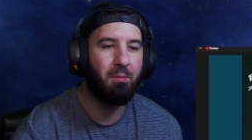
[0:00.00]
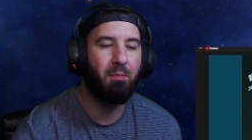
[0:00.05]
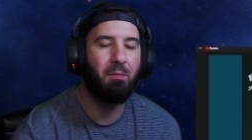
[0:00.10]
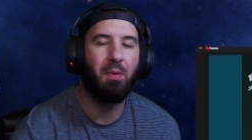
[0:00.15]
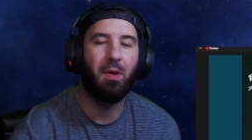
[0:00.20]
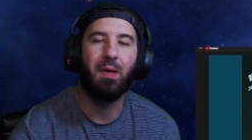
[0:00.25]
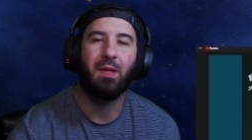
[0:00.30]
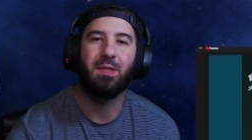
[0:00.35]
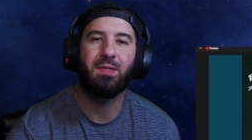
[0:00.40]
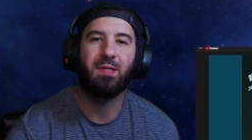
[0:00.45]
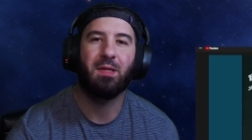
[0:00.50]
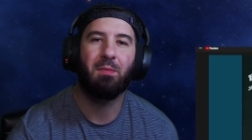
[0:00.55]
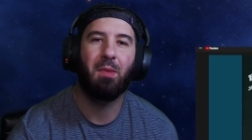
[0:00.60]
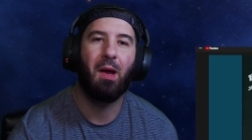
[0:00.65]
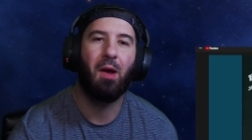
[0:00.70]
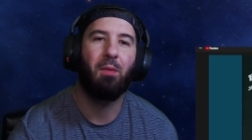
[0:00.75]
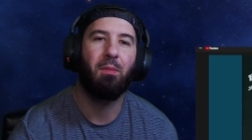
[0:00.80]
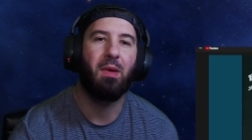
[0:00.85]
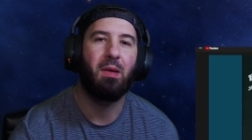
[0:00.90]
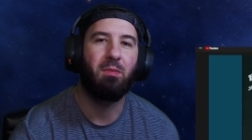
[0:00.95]
but it
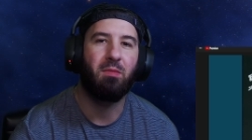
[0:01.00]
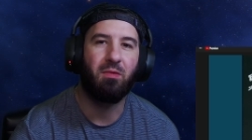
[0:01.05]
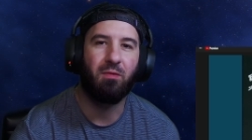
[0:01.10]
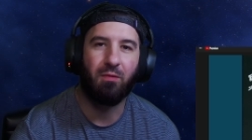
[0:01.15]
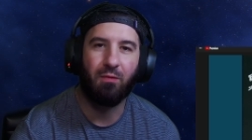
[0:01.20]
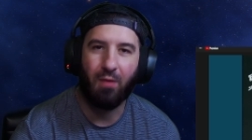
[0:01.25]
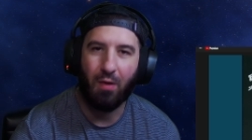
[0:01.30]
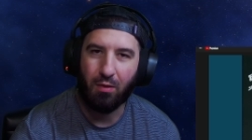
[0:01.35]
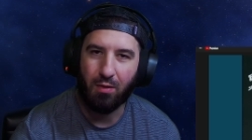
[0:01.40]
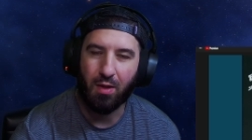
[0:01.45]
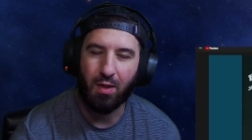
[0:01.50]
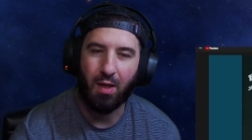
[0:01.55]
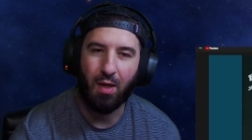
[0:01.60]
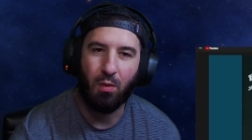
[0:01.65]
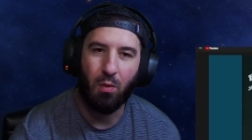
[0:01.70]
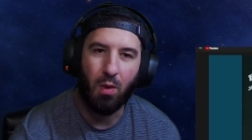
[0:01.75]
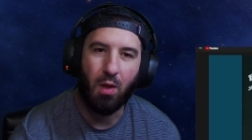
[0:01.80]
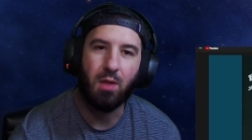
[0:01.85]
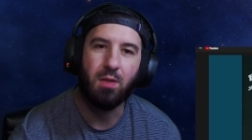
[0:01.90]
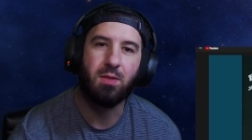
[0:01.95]
somehow made me felt like I
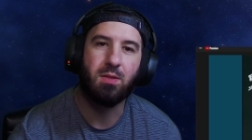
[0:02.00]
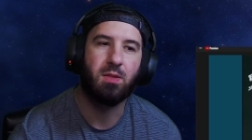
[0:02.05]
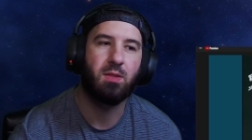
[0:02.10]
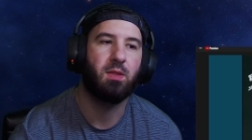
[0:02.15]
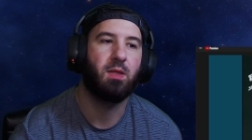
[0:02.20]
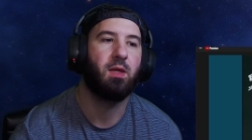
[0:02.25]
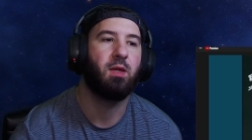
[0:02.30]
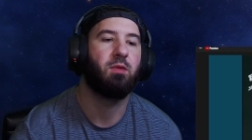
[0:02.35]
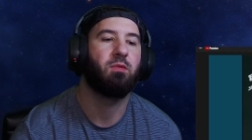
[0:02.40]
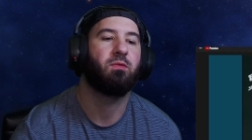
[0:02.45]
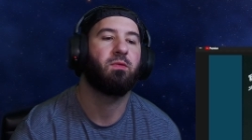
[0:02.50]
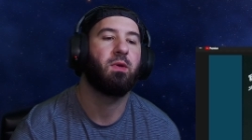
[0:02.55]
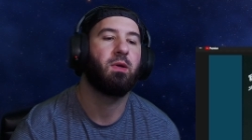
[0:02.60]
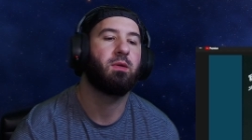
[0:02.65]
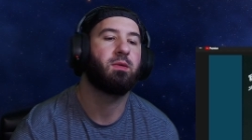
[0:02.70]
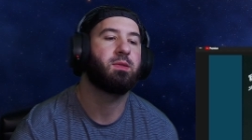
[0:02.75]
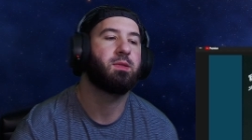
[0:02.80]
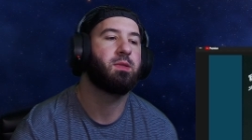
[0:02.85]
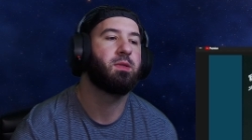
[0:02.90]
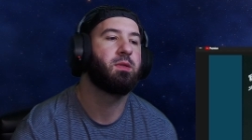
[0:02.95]
was. It
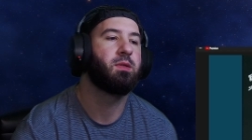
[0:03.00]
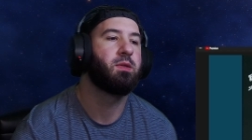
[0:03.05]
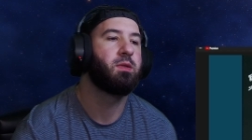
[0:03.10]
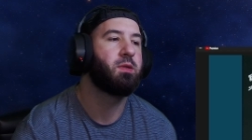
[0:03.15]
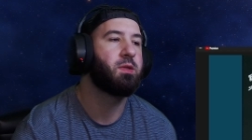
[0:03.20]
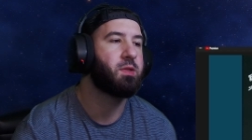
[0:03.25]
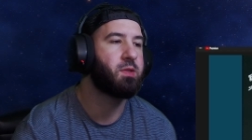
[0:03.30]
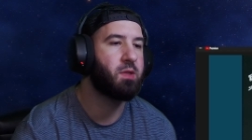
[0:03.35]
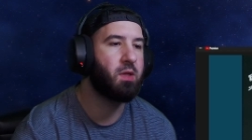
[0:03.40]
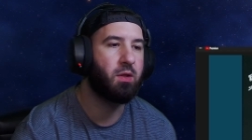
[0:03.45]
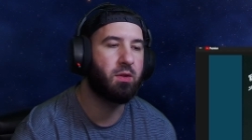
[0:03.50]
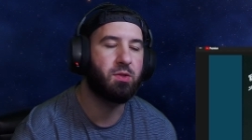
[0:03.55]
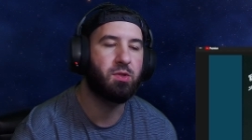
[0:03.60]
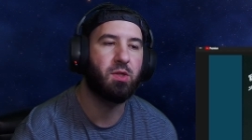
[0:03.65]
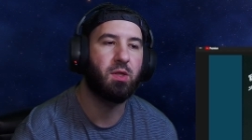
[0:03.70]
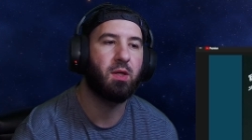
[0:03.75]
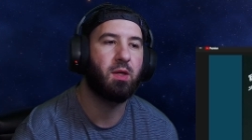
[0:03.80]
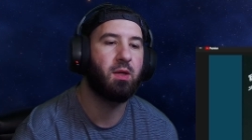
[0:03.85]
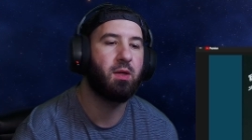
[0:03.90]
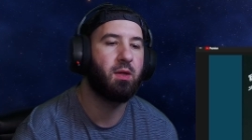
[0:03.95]
felt
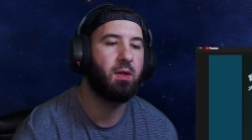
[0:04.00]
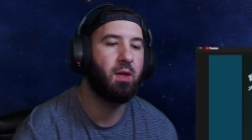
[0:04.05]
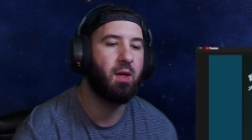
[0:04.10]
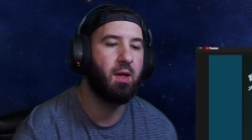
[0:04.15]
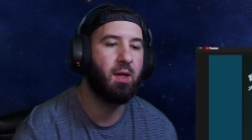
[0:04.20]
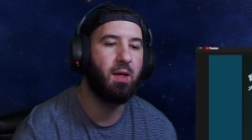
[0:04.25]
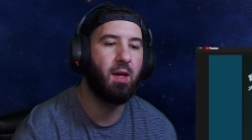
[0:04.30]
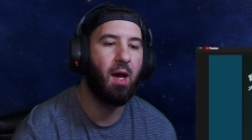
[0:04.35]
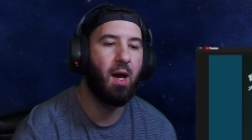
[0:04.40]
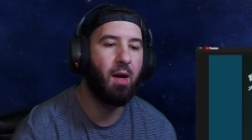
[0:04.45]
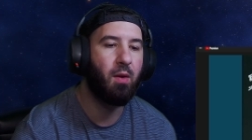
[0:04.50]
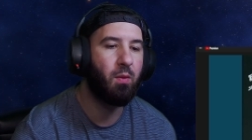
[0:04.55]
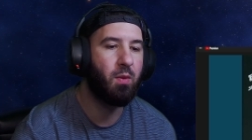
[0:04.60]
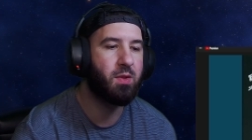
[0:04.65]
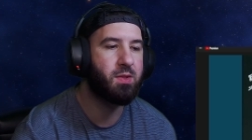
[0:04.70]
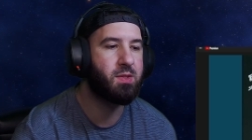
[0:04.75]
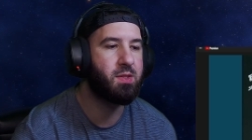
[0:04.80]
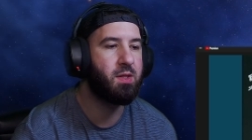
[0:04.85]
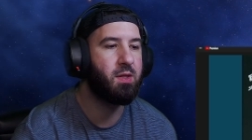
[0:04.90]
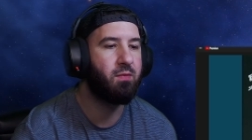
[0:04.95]
nostalgic and I
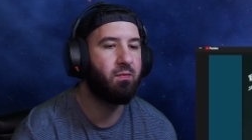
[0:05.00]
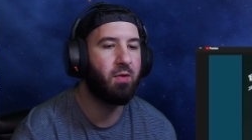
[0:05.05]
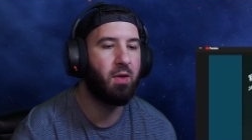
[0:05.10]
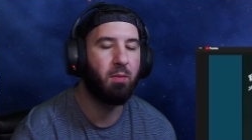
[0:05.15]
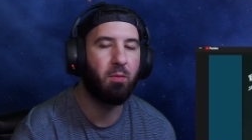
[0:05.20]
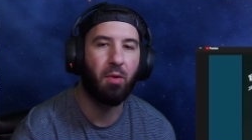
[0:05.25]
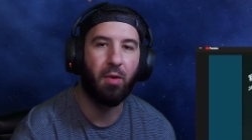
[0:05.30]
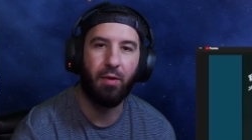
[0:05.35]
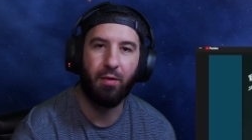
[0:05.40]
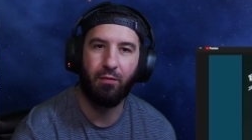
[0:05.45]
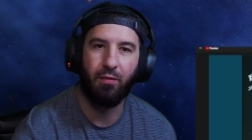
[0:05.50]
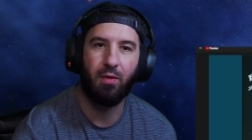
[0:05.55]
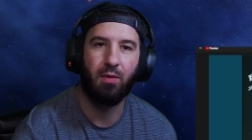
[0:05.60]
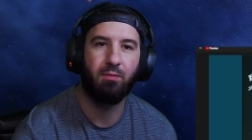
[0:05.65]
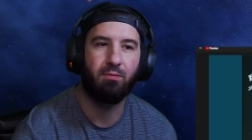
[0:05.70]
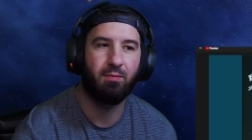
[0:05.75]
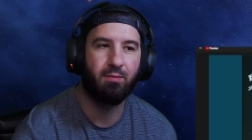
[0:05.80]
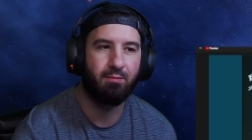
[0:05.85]
wasn't even a part of it.